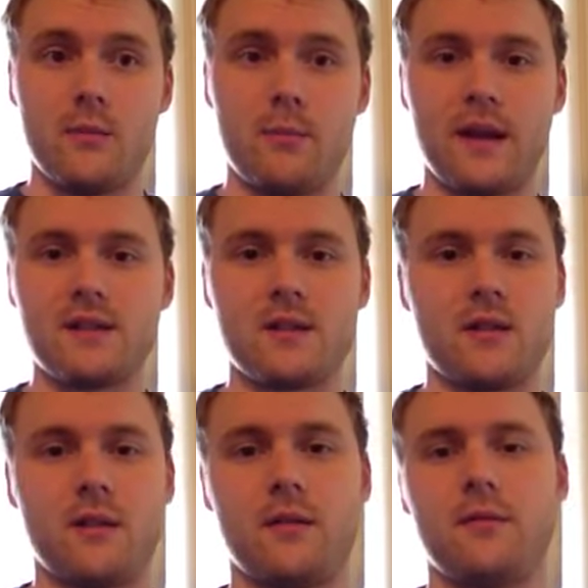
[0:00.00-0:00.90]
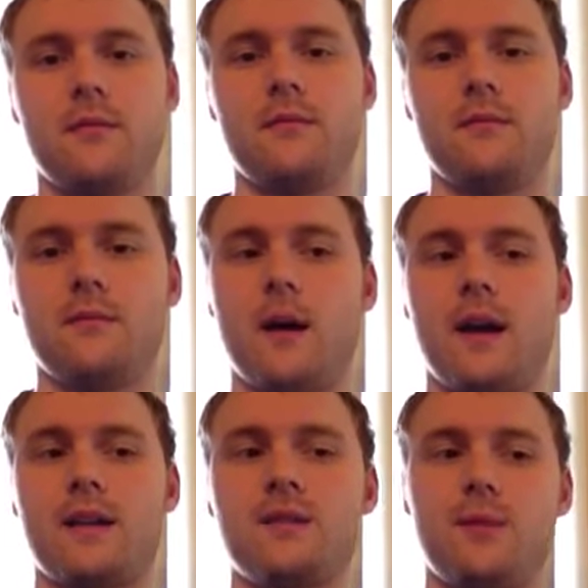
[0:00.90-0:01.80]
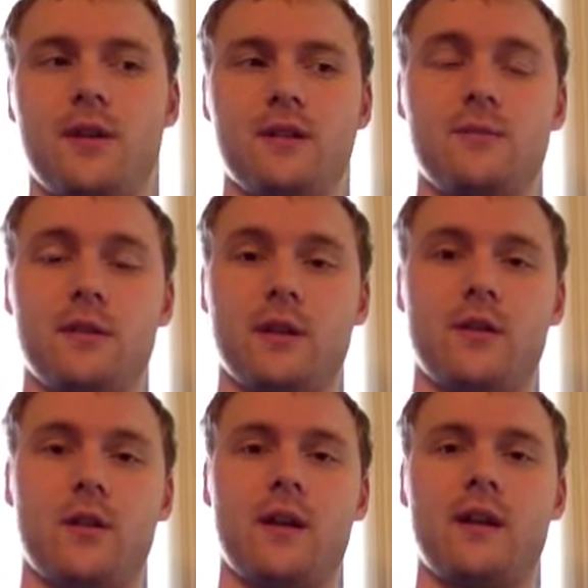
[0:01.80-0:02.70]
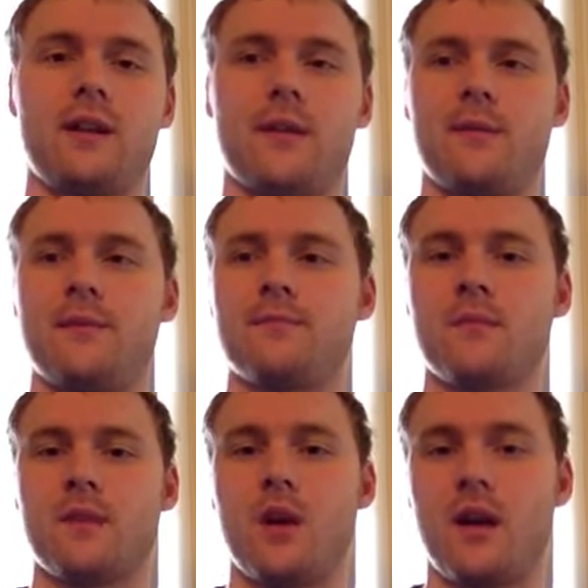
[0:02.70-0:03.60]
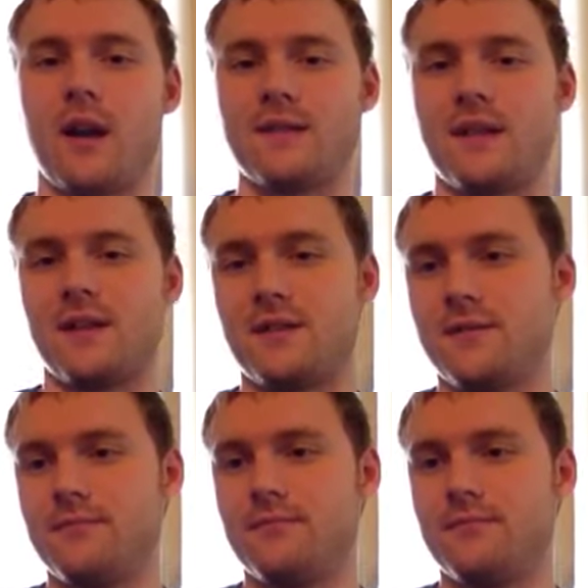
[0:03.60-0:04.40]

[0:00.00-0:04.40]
based on my experience building an arcade cabinet. Alright guys, thanks.